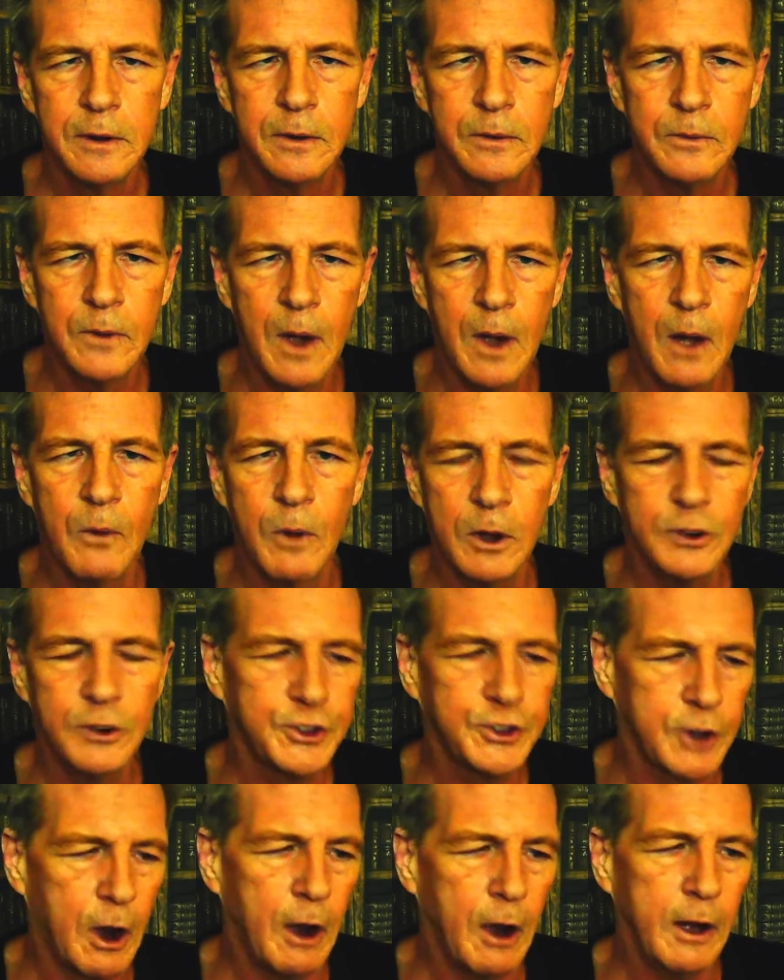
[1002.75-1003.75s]
We're
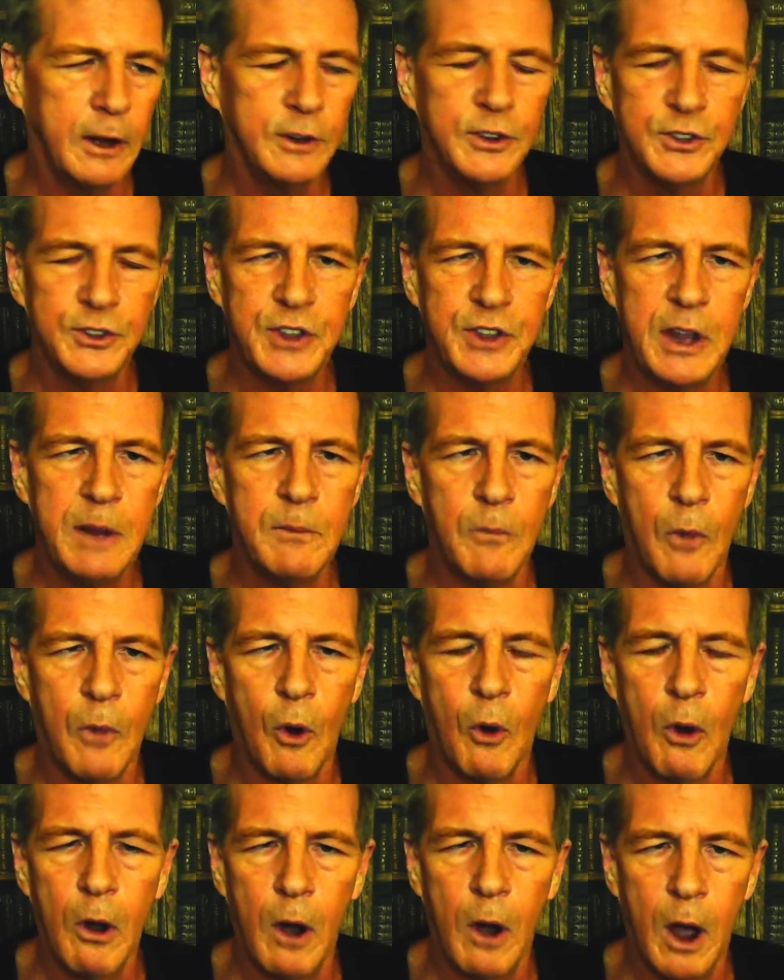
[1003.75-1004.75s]
starting to see
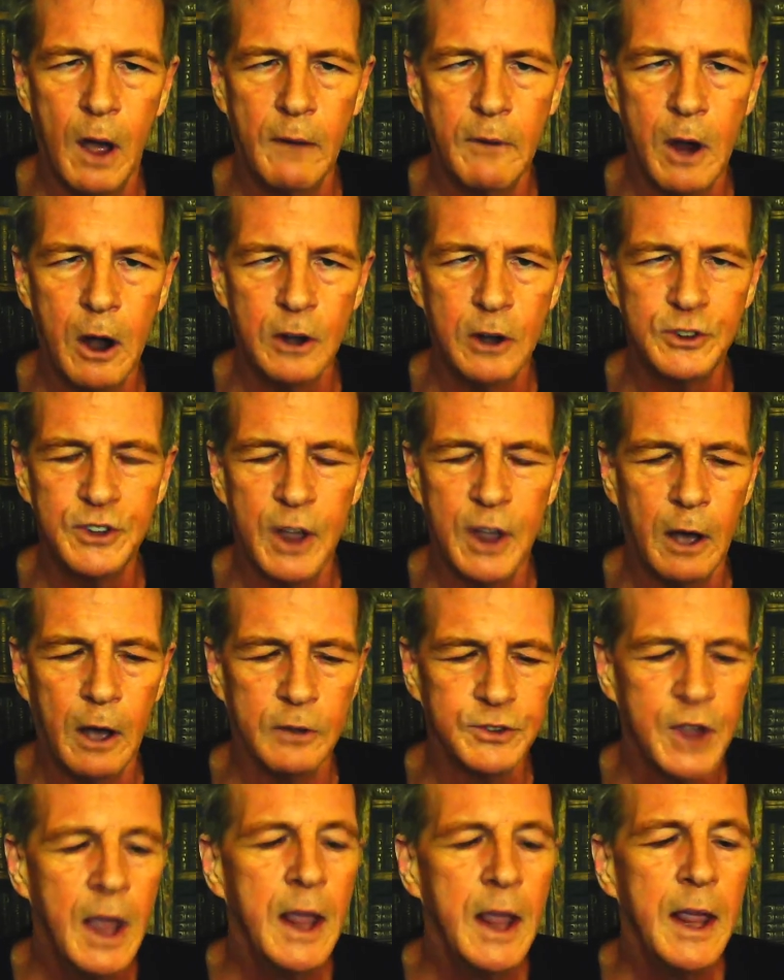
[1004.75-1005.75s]
more of
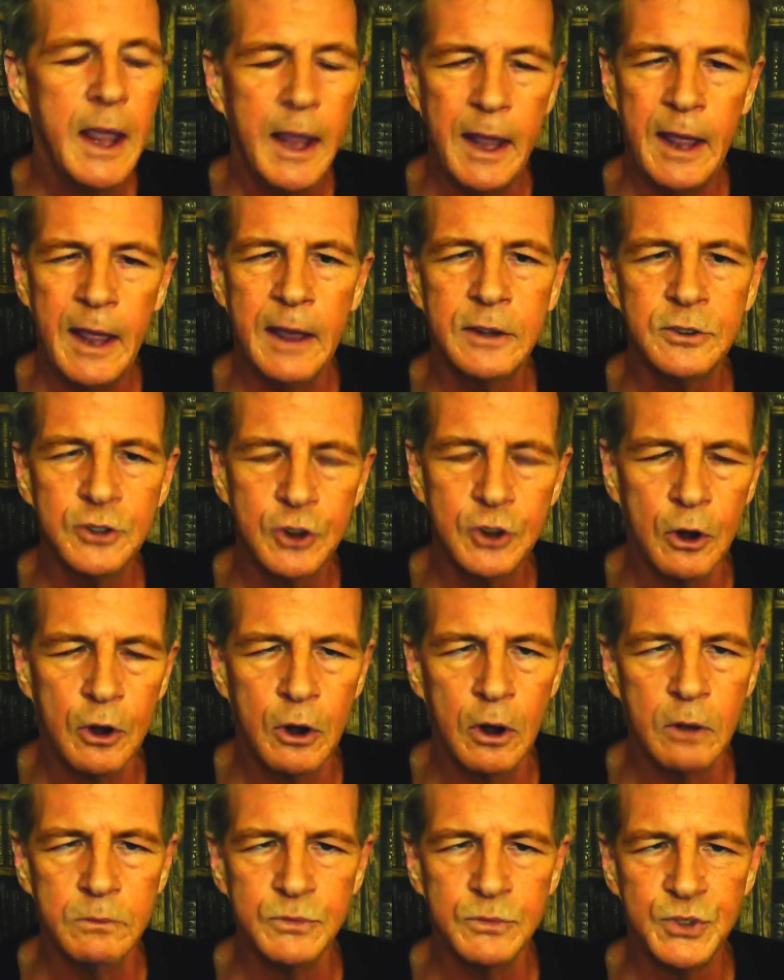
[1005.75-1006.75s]
ourselves in
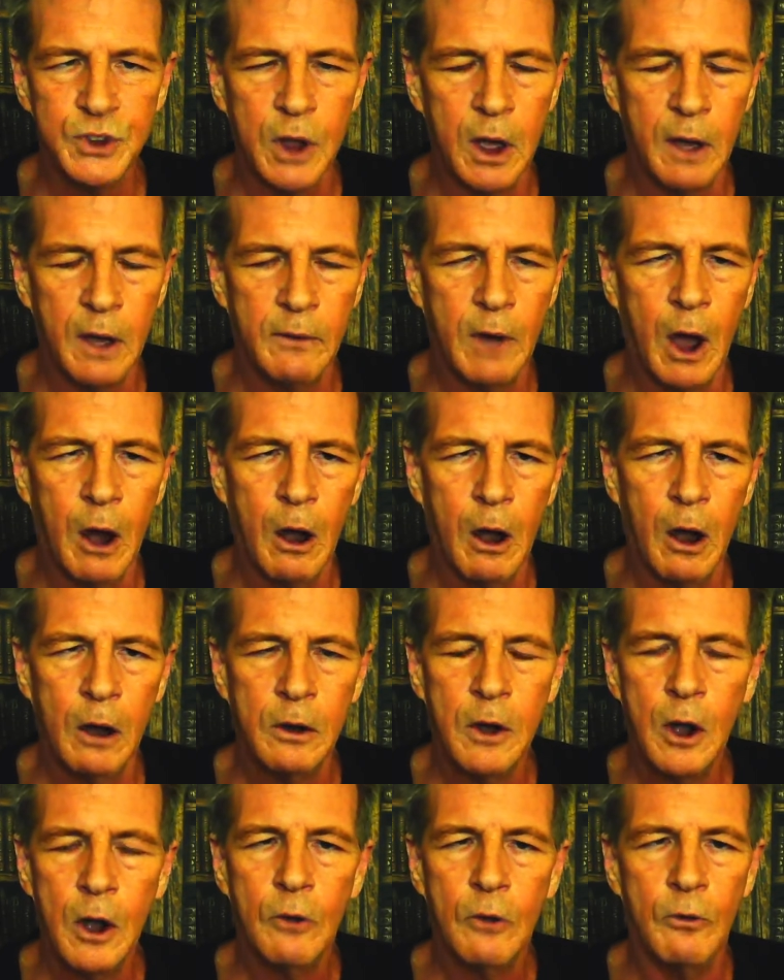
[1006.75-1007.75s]
terms of our
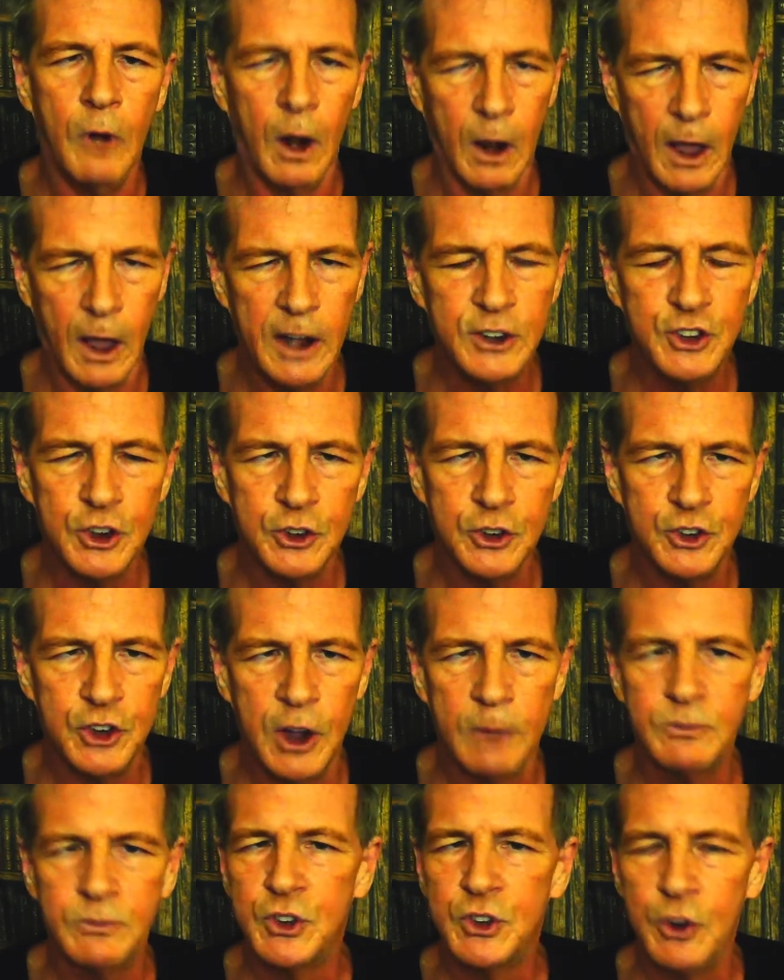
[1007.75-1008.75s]

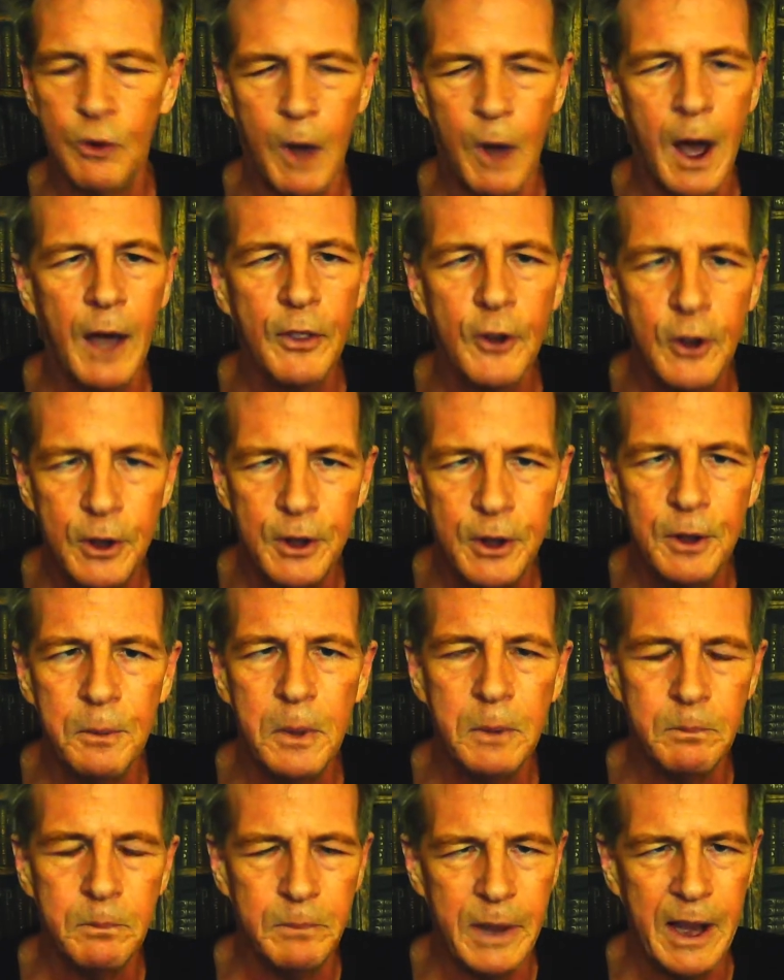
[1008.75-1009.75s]
relationships to other
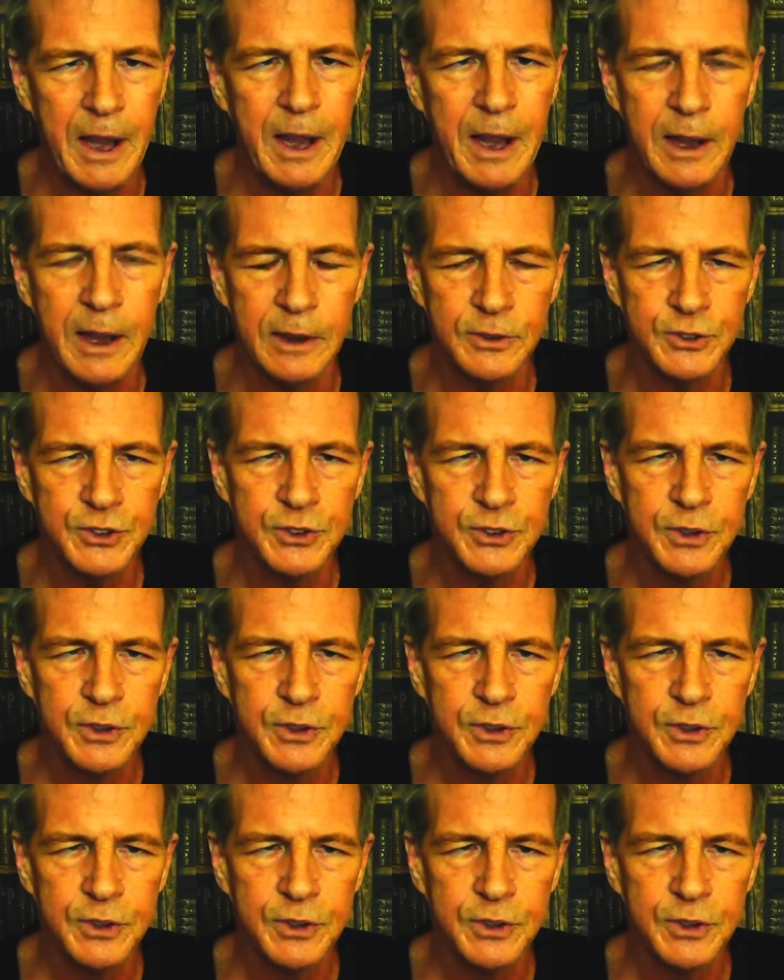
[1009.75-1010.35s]
human beings.